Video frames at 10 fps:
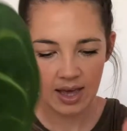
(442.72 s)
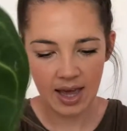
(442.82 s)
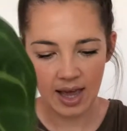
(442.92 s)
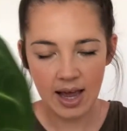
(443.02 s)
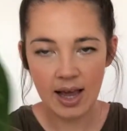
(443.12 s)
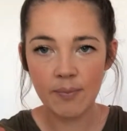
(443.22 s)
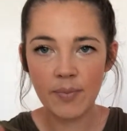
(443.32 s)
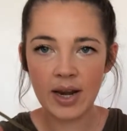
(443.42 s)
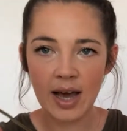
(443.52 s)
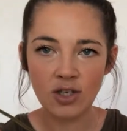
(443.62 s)
air,
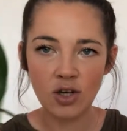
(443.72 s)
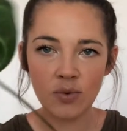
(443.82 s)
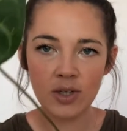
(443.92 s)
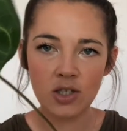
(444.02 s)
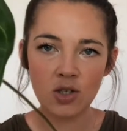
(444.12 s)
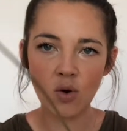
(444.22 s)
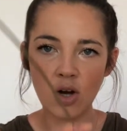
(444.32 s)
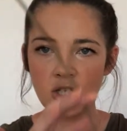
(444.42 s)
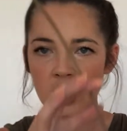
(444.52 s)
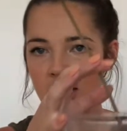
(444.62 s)
but I don't want to
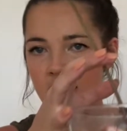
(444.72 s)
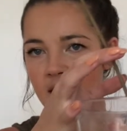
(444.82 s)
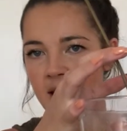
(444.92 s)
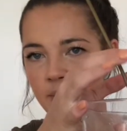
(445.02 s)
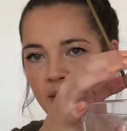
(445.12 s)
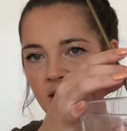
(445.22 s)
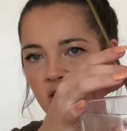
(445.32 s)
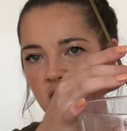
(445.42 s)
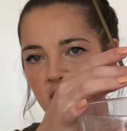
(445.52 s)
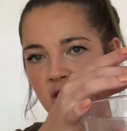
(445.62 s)
squash it in, and I'm
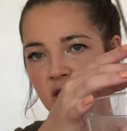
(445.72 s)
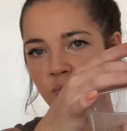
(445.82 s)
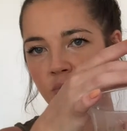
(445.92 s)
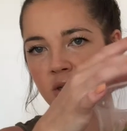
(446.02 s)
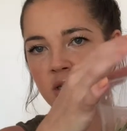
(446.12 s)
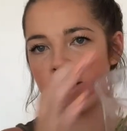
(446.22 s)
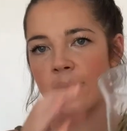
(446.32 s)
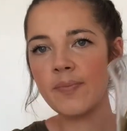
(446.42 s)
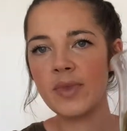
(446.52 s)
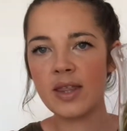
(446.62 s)
actually just going to put
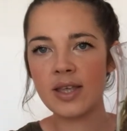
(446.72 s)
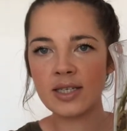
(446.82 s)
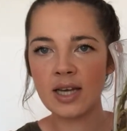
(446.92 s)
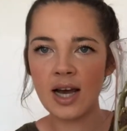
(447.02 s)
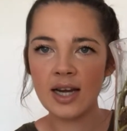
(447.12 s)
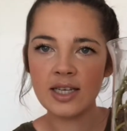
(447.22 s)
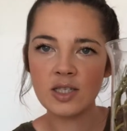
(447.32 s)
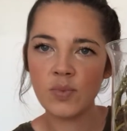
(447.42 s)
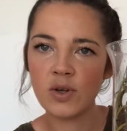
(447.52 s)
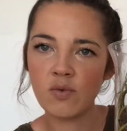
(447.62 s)
the
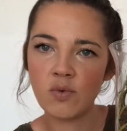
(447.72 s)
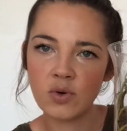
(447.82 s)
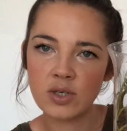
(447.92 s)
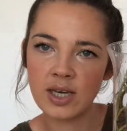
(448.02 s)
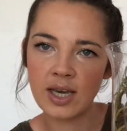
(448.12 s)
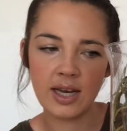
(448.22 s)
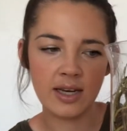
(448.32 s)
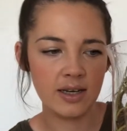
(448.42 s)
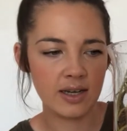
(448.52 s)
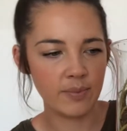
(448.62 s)
tiniest bit of water
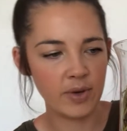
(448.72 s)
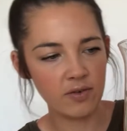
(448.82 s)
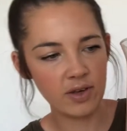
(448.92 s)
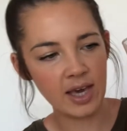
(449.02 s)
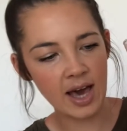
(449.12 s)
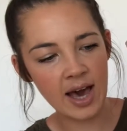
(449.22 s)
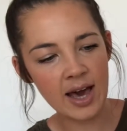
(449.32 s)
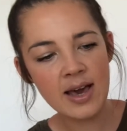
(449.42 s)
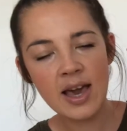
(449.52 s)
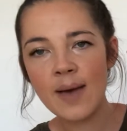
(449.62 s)
in. It'll be over here,
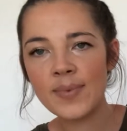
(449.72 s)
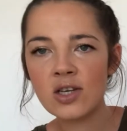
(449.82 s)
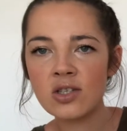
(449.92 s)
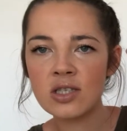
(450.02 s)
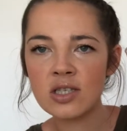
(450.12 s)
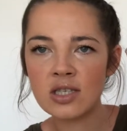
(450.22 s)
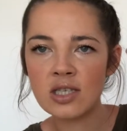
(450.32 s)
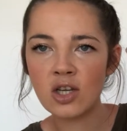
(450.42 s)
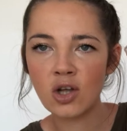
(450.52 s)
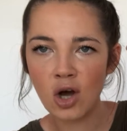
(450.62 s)
and because it's
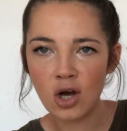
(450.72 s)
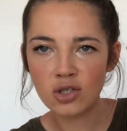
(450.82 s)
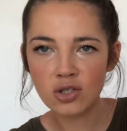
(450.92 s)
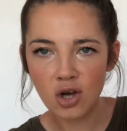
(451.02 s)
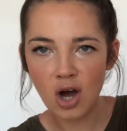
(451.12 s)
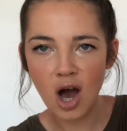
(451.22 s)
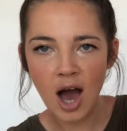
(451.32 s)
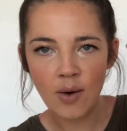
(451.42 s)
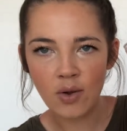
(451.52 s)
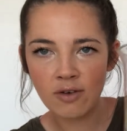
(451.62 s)
in a glass jar,
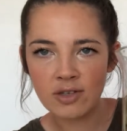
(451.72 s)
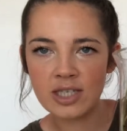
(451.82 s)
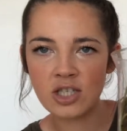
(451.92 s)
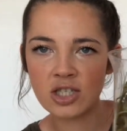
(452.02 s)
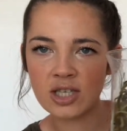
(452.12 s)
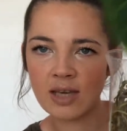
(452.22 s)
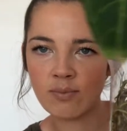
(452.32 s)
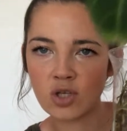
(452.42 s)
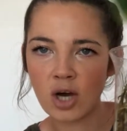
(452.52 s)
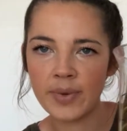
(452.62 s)
I will obviously just keep
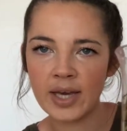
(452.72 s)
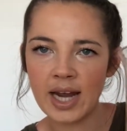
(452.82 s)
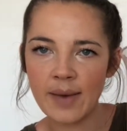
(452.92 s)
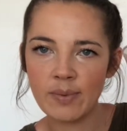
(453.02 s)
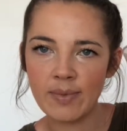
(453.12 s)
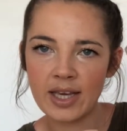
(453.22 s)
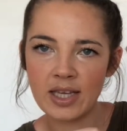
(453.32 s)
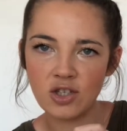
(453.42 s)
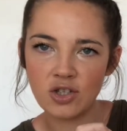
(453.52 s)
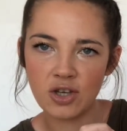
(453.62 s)
topping it up and
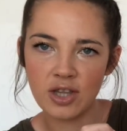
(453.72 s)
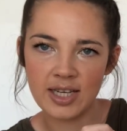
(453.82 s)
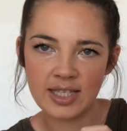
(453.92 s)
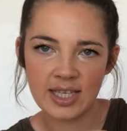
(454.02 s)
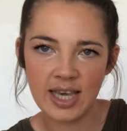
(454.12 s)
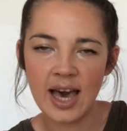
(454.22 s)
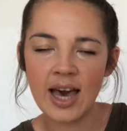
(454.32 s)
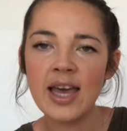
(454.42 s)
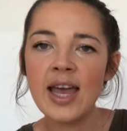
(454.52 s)
making sure that it's here.